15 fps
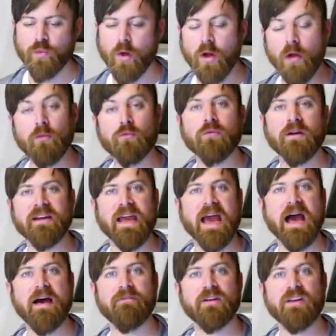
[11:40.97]
You already
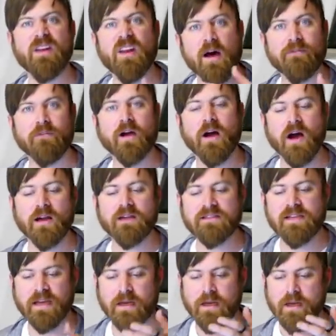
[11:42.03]
have enough
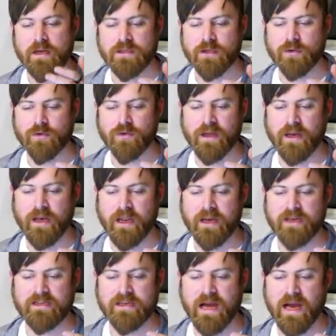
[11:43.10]
content to create an
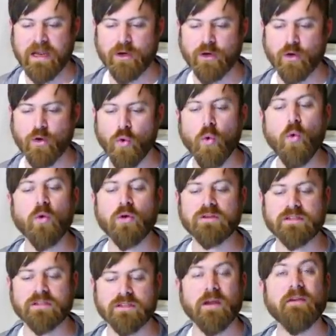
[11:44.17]
entire
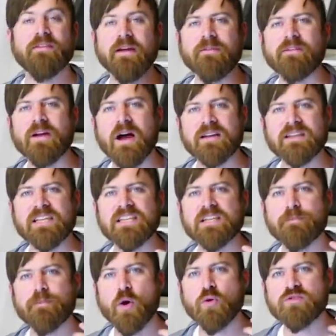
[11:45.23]
course. You have enough content to
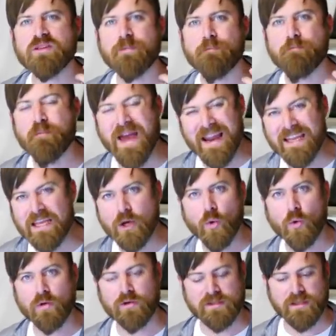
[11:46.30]
post many
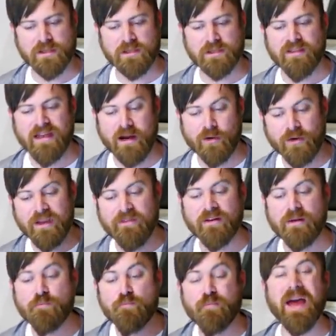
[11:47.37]
courses that are
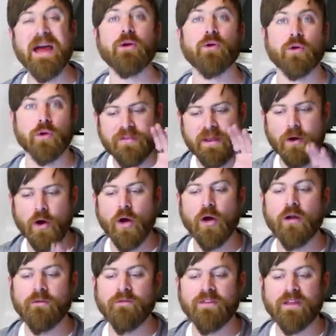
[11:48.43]
even better than
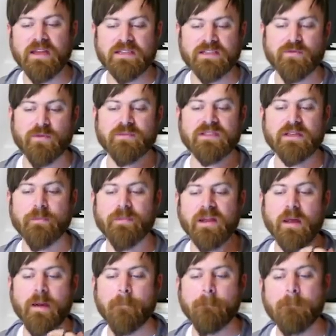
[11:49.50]
all of these from
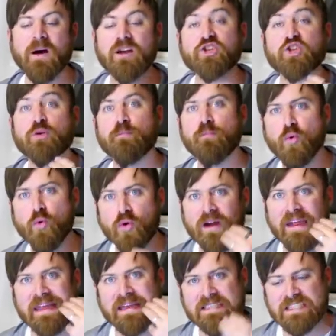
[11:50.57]
somebody much
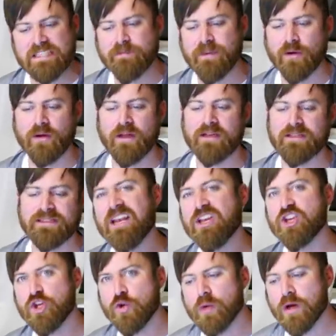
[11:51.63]
more experienced,
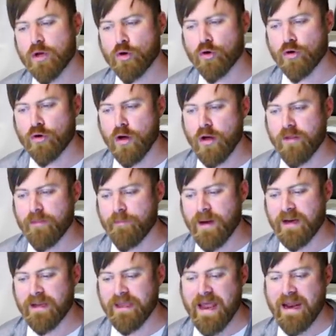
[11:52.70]
and you can earn all the
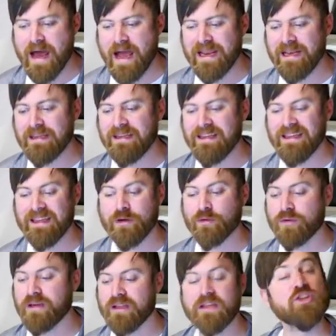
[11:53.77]
money, and I
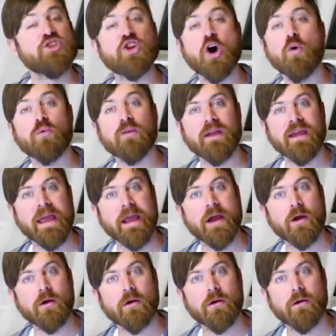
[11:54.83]
literally don't
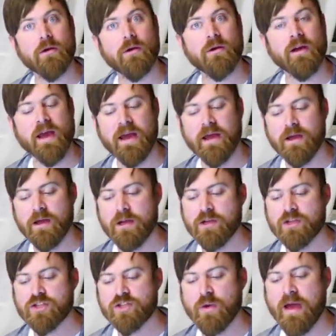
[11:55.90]
care, okay?
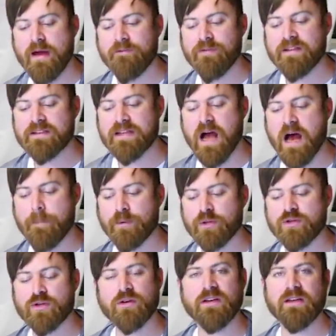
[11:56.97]
So you have this
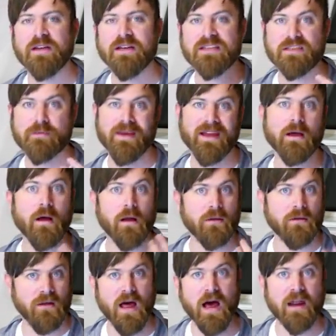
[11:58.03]
opportunity to make a
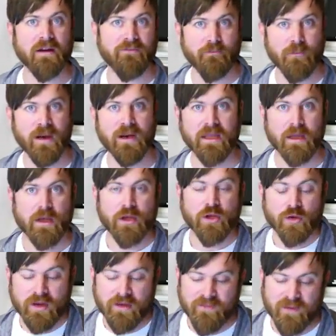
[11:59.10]
lot of money.
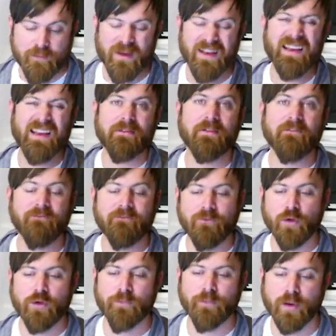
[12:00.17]
You're being given full